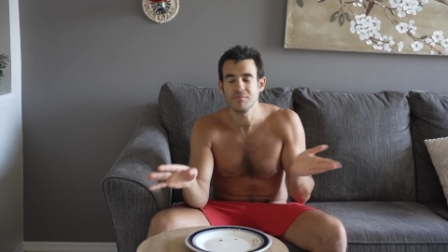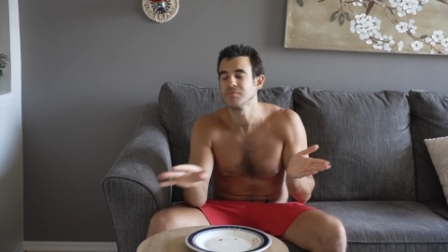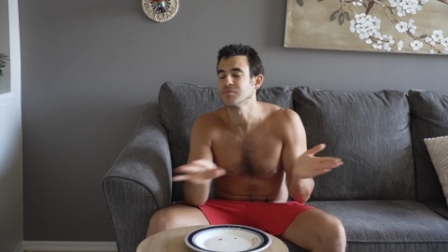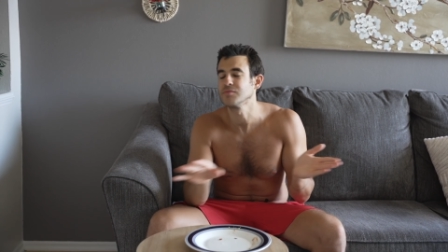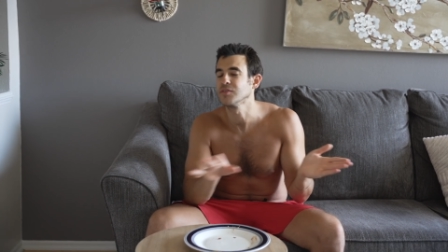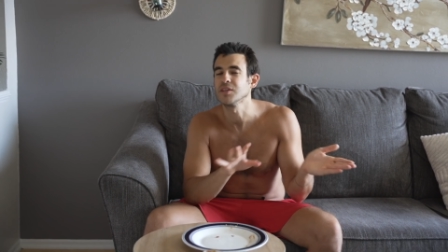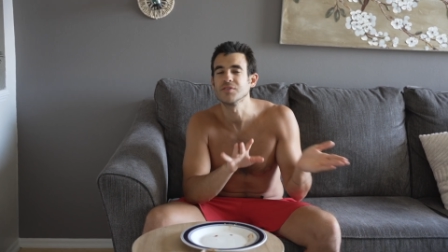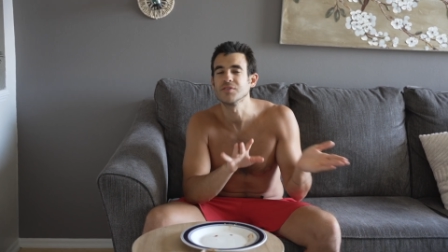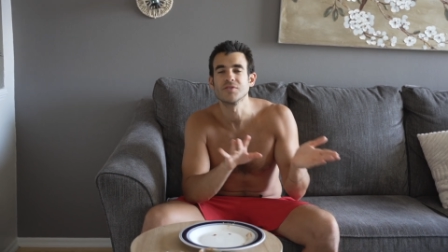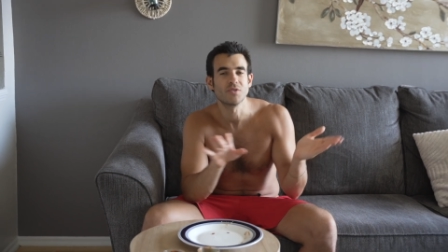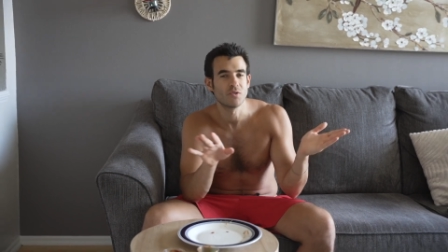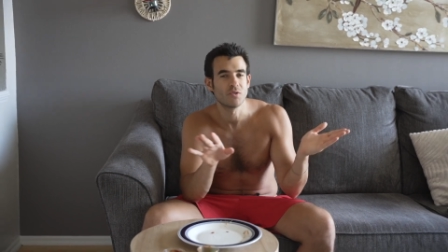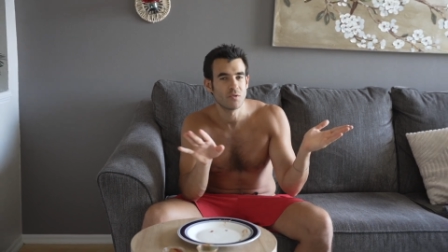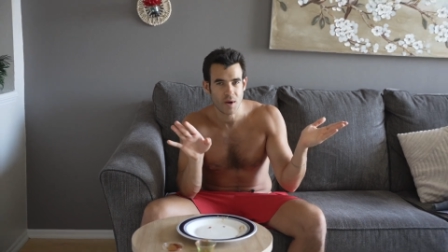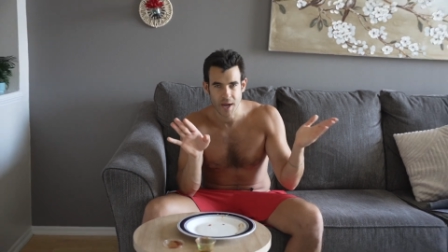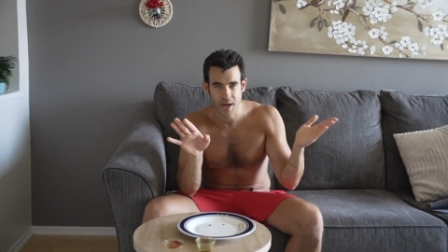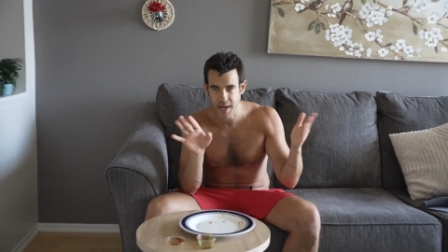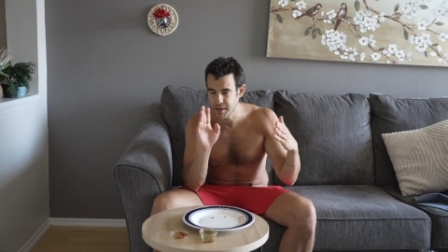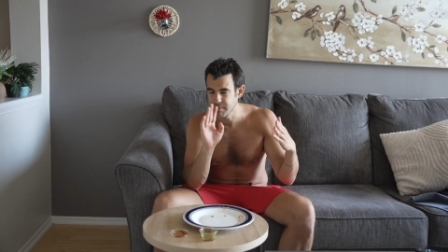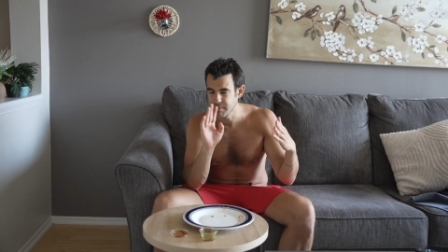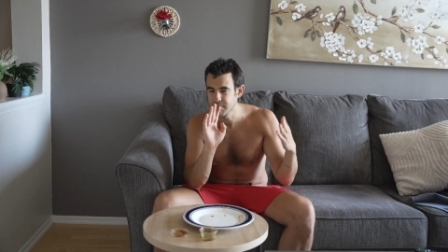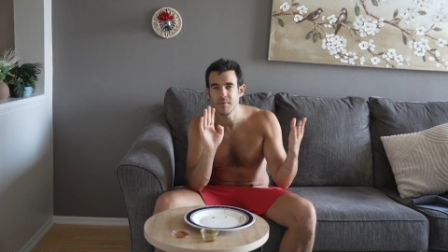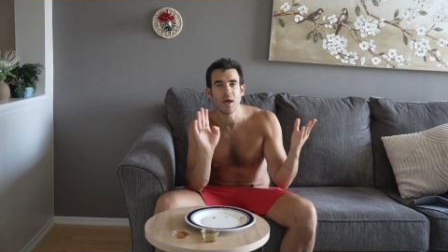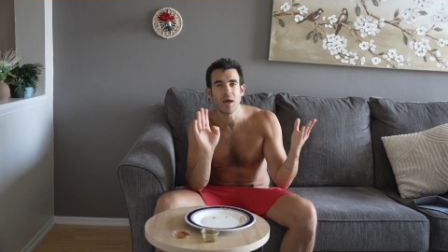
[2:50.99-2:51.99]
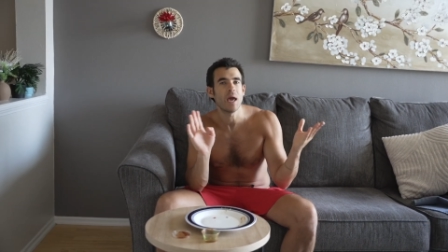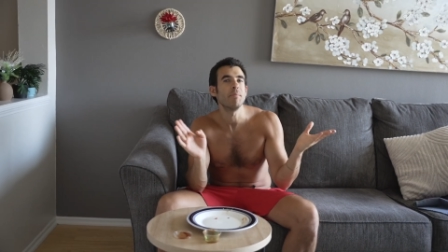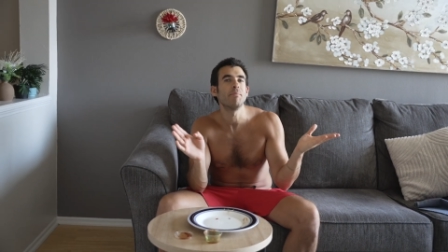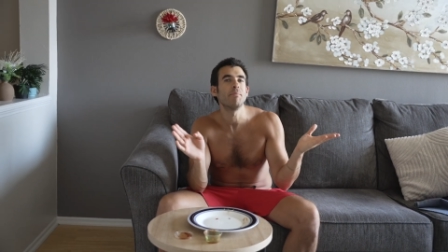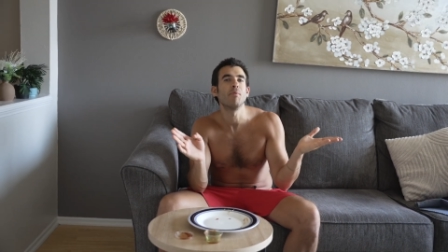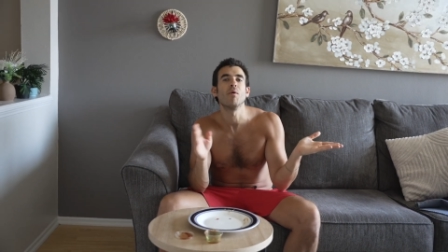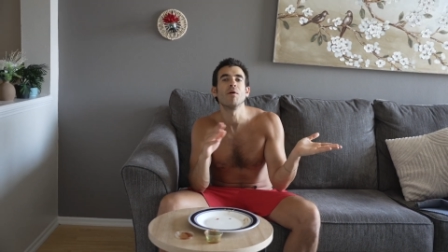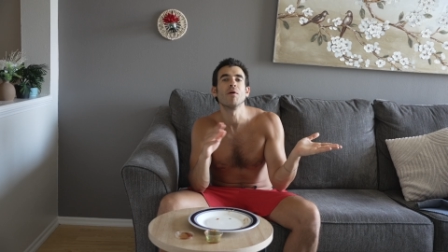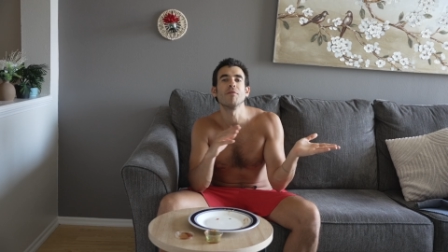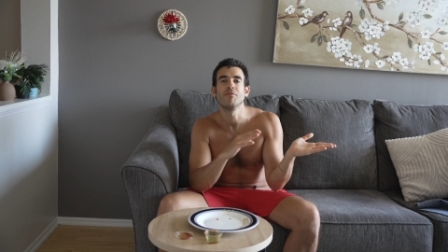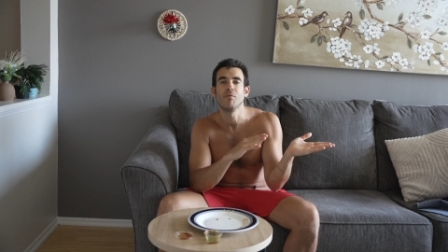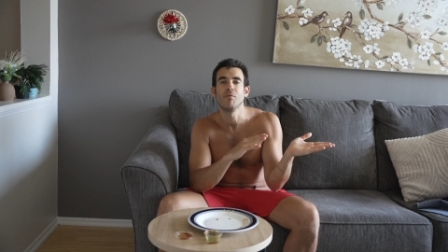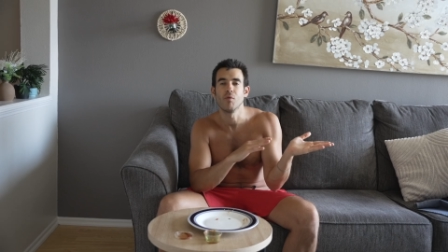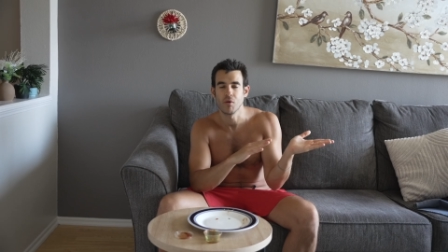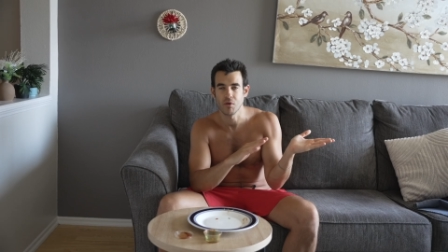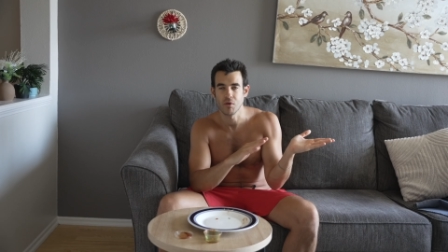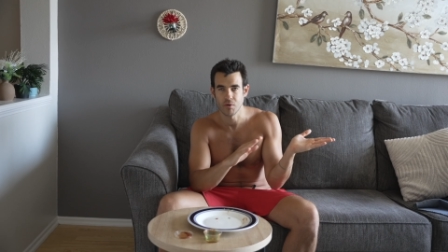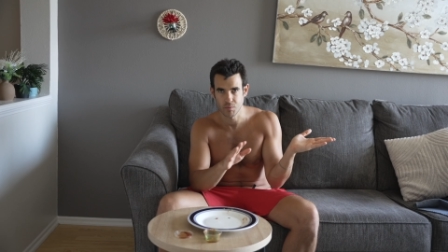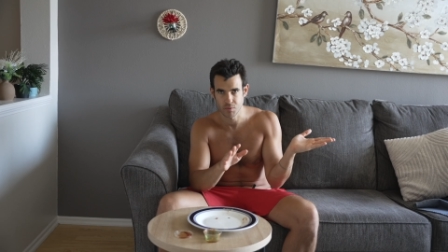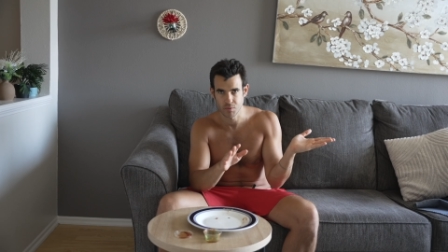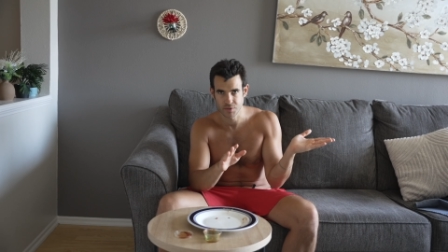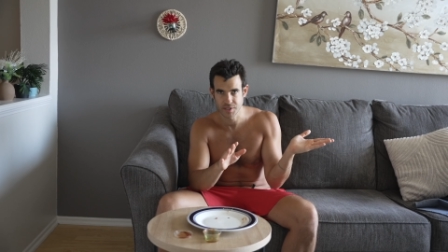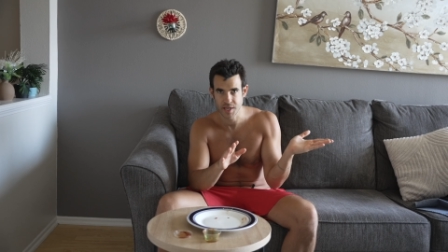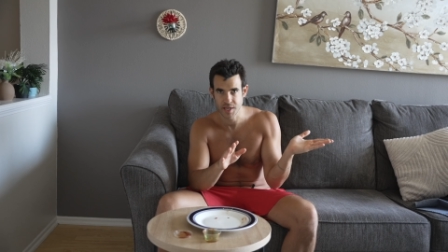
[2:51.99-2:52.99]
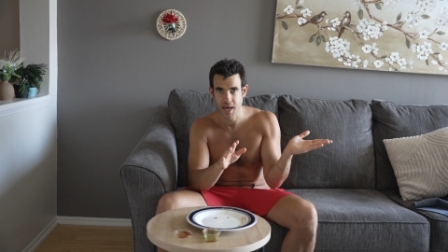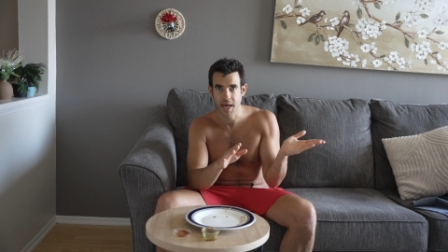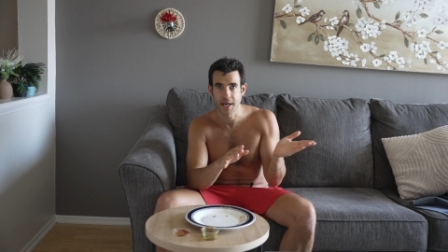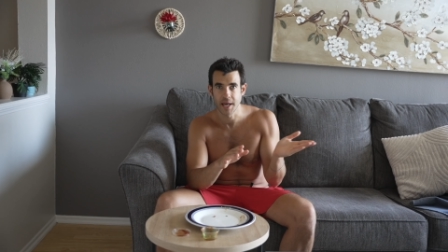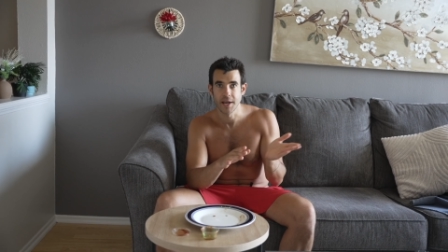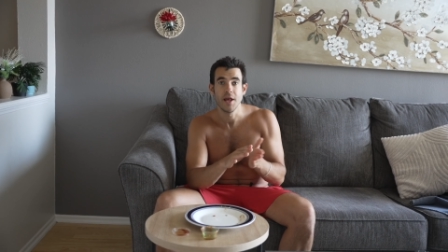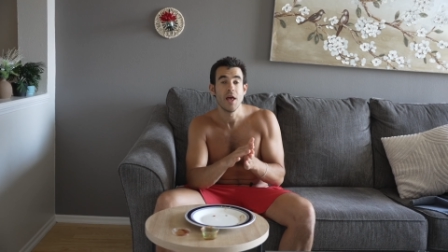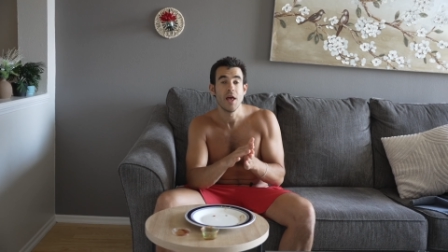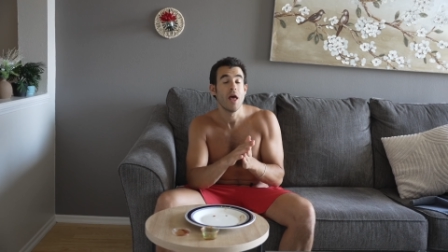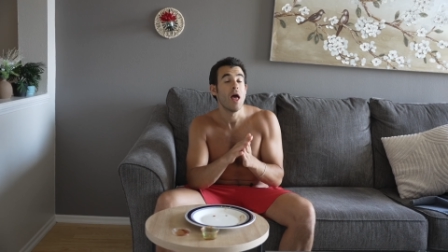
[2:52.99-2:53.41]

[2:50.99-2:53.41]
that's great. 8.4, we're saying.